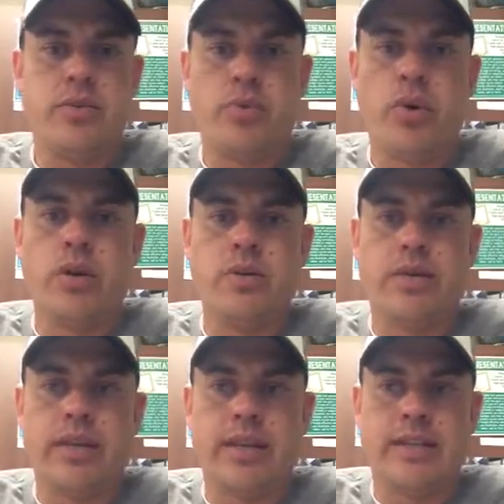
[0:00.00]
are important.
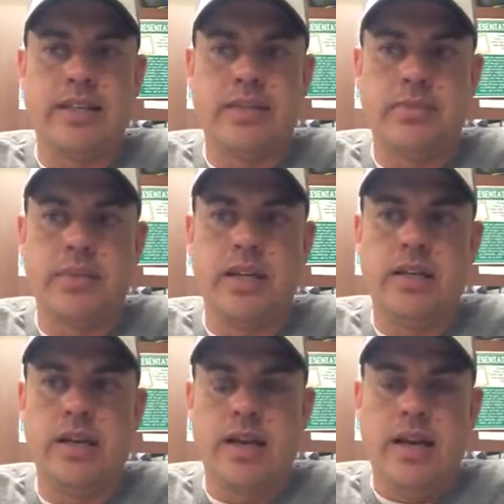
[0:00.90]
So I think that's
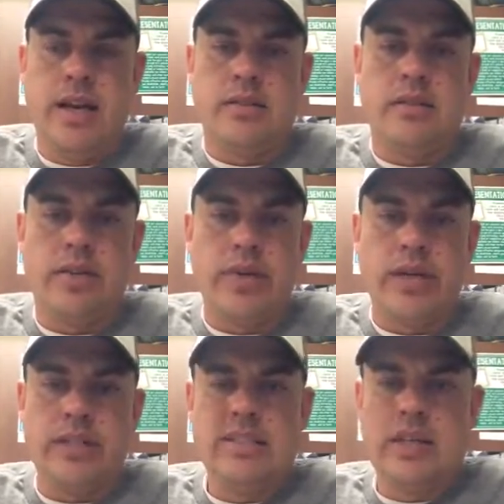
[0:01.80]
something as a
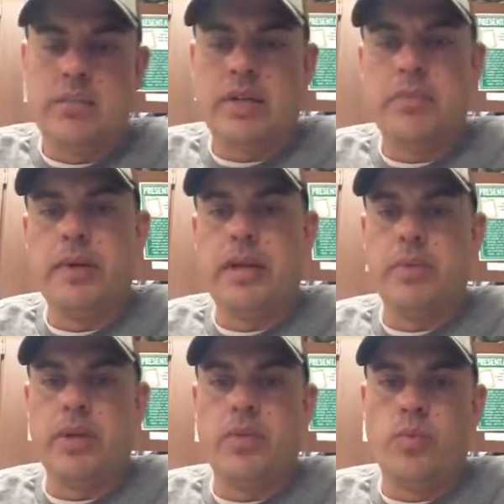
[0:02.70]
unit, a team, a committee,
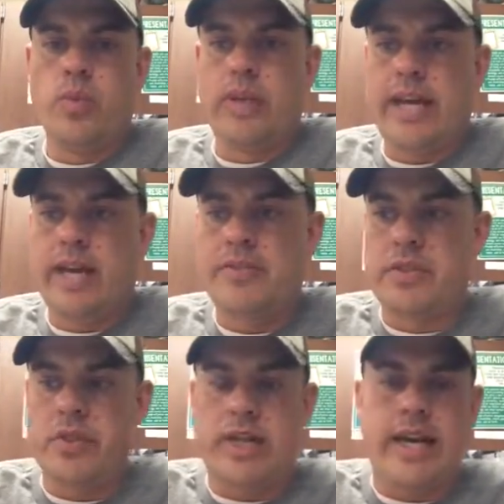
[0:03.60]
we'd really have
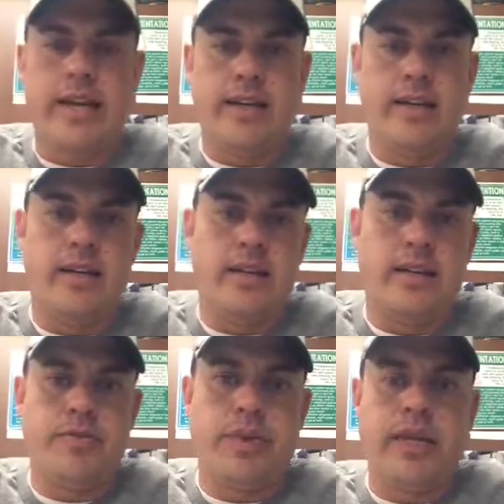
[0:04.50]
to look at
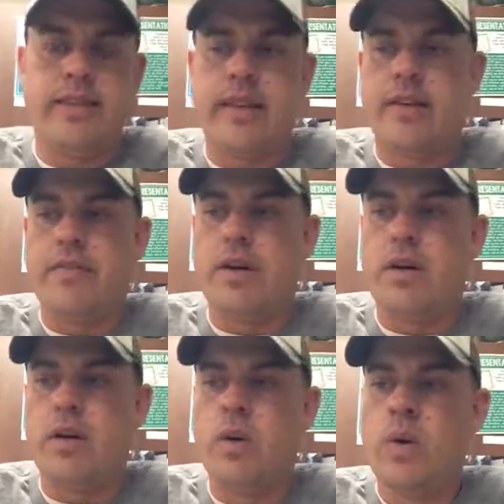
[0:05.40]
if we get that
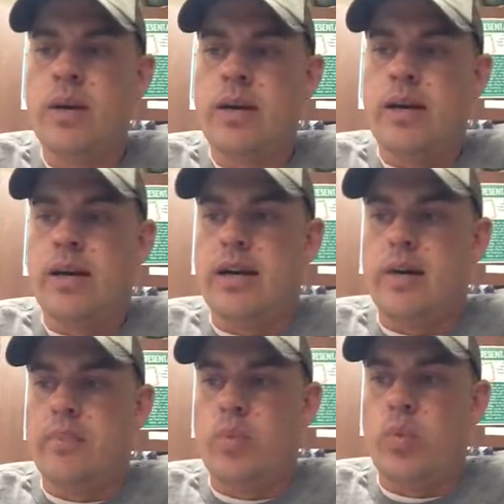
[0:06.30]
far
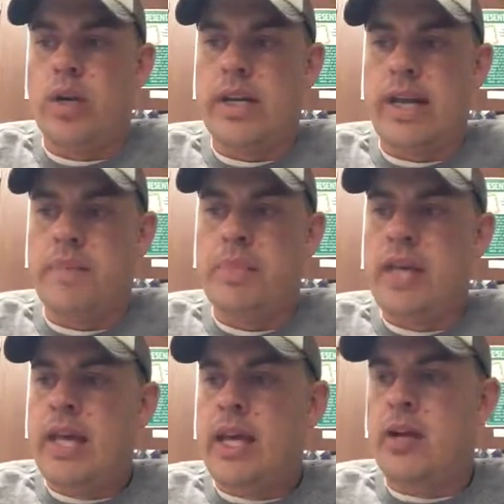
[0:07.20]
one day.
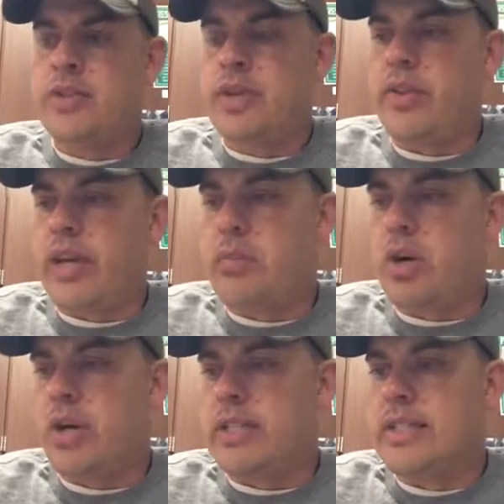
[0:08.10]
And also I'd like
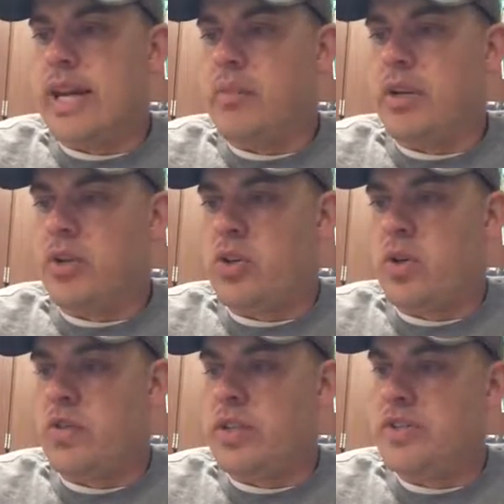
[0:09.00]
Mark and Tammy to look
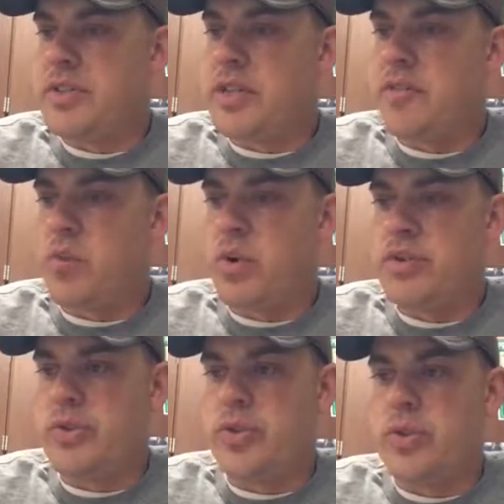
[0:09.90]
over this stuff more
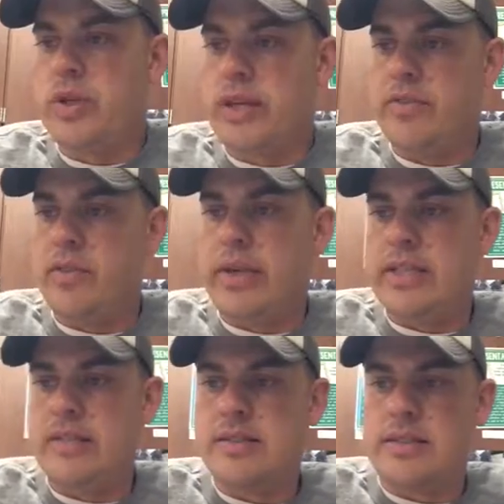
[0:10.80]
too, even though I
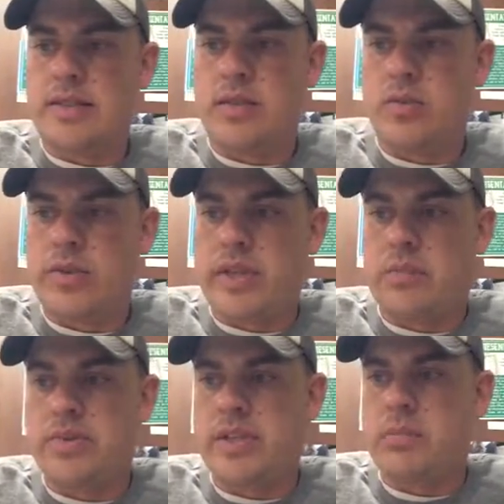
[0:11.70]
did sit down with
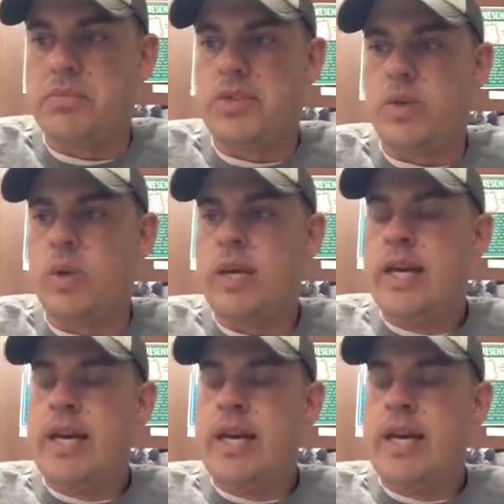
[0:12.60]
them some. So